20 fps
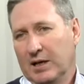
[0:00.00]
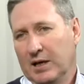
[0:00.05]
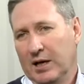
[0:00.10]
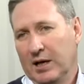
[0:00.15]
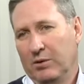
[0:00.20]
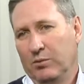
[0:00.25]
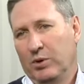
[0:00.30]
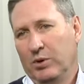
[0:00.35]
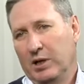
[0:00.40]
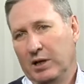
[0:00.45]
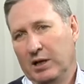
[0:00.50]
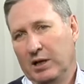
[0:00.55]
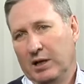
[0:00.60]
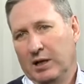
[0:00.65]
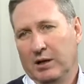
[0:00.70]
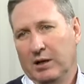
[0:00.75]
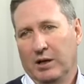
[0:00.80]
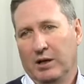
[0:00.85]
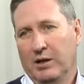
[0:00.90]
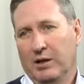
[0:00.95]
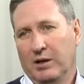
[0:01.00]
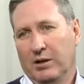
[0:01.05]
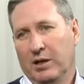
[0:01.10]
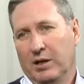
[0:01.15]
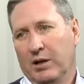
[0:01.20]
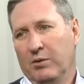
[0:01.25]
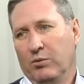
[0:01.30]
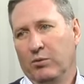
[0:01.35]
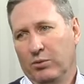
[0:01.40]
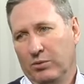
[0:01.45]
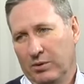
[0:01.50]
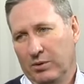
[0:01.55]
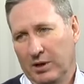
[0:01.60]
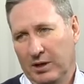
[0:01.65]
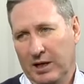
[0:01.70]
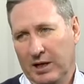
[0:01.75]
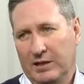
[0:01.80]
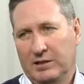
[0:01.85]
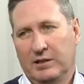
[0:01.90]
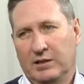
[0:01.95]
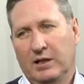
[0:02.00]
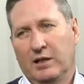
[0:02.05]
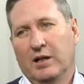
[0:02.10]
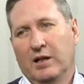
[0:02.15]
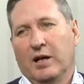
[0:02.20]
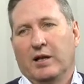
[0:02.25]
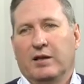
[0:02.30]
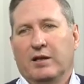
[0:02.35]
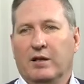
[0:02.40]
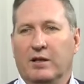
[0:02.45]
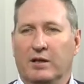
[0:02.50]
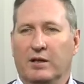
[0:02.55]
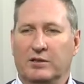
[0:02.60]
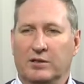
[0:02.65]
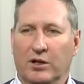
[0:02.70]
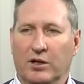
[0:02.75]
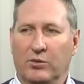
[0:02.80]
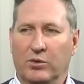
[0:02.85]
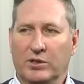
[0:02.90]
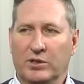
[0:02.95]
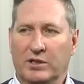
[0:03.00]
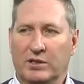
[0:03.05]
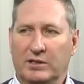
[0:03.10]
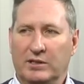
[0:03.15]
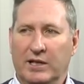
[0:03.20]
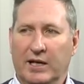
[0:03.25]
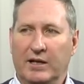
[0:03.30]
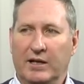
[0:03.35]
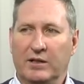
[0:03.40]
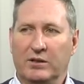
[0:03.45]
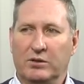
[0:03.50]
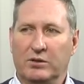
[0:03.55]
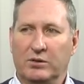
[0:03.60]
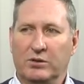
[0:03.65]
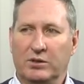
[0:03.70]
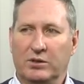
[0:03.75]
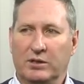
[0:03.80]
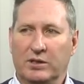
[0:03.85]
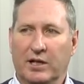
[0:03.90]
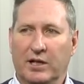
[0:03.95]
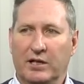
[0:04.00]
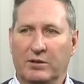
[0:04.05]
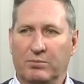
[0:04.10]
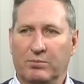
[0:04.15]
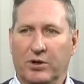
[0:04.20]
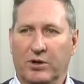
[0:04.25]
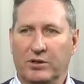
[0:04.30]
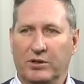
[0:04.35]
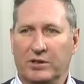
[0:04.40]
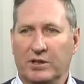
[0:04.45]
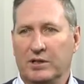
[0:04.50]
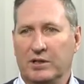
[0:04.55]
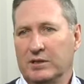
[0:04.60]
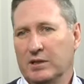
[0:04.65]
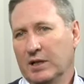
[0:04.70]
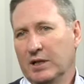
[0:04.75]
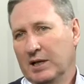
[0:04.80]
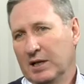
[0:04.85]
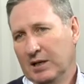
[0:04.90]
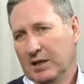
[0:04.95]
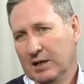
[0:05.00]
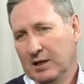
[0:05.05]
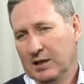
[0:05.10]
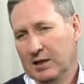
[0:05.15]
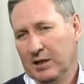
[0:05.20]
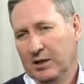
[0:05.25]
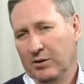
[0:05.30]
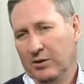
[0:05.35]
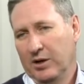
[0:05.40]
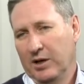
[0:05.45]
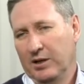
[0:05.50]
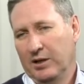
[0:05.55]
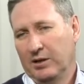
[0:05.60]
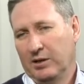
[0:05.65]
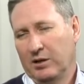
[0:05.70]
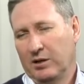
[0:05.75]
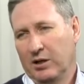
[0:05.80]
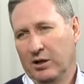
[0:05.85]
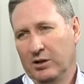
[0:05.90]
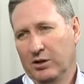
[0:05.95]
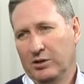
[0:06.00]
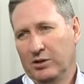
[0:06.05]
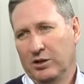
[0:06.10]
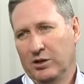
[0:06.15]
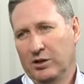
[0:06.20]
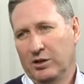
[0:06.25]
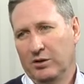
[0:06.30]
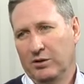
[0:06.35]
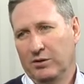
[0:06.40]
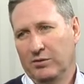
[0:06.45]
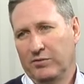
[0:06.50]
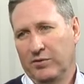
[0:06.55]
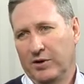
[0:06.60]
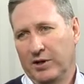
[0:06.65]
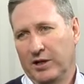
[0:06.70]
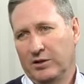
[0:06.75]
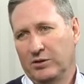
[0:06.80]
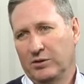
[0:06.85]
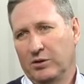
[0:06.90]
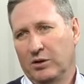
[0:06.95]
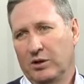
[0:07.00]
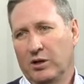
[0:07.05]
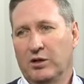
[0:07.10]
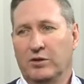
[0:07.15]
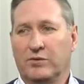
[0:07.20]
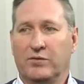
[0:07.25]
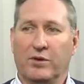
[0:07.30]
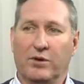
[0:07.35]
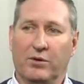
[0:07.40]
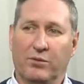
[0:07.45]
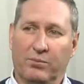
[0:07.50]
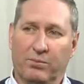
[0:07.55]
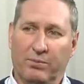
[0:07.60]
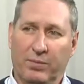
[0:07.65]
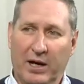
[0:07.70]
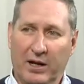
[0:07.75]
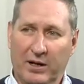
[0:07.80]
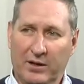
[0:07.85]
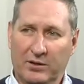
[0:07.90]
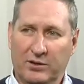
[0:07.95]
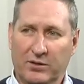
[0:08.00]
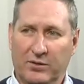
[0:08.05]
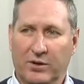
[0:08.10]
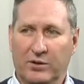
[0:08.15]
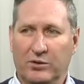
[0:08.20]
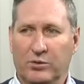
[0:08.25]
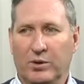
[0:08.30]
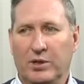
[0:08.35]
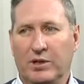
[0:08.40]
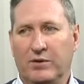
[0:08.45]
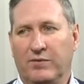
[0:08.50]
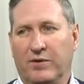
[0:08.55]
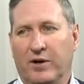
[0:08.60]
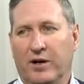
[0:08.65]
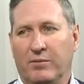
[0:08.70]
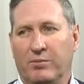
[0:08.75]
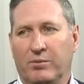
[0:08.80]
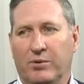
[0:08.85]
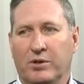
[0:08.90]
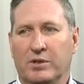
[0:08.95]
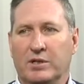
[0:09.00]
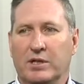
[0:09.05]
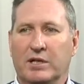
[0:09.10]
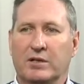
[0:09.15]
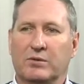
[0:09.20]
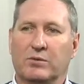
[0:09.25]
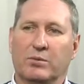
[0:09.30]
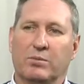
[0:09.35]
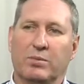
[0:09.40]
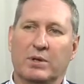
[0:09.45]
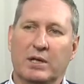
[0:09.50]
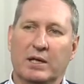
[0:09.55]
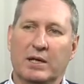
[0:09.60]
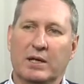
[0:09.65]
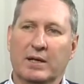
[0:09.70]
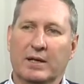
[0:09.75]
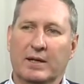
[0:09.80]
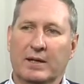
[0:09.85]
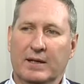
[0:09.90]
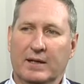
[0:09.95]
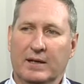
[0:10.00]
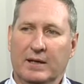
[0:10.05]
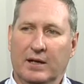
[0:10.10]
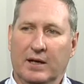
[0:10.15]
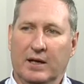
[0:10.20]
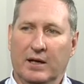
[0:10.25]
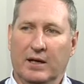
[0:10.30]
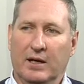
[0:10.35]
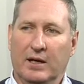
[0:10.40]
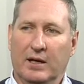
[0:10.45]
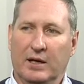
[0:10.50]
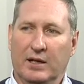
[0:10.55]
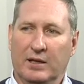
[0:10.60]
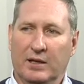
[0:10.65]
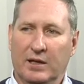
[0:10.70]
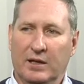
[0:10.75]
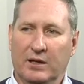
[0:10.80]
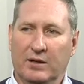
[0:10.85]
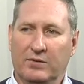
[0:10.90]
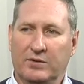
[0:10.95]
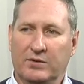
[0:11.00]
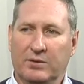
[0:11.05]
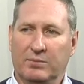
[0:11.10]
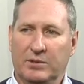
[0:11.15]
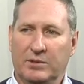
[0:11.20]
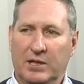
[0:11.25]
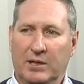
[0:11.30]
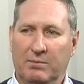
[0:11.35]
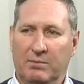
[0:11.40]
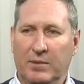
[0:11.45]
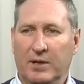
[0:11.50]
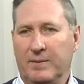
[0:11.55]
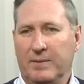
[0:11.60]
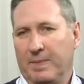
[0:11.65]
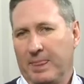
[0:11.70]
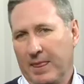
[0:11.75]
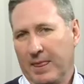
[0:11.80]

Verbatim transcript: And we uh, then the next deadline, so it was a staggered two-stage process around closure, financial close for the balance of the 25 projects would be uh, at the end of September.